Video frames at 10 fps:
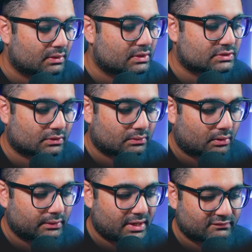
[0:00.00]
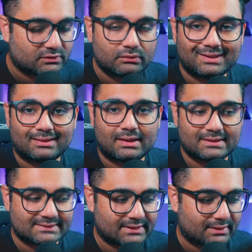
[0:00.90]
So all you have to do
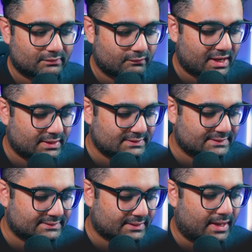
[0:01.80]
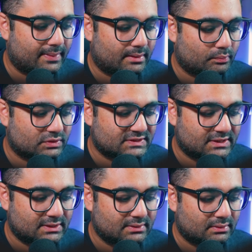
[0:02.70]
is hit advance and then
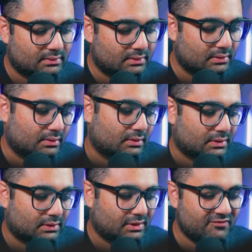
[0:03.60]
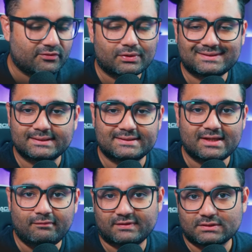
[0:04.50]
proceed. Even though it's
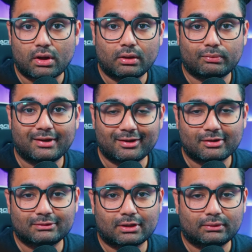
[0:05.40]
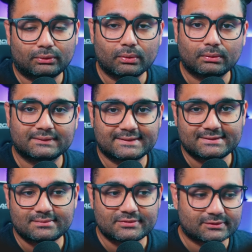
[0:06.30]
unsafe, it's all running on our local
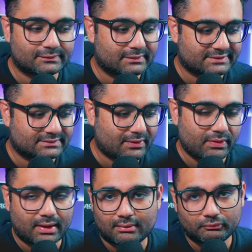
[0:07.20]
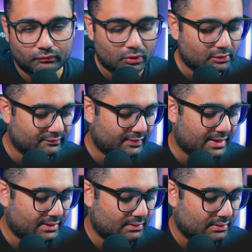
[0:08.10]
system, so there's nothing wrong with that.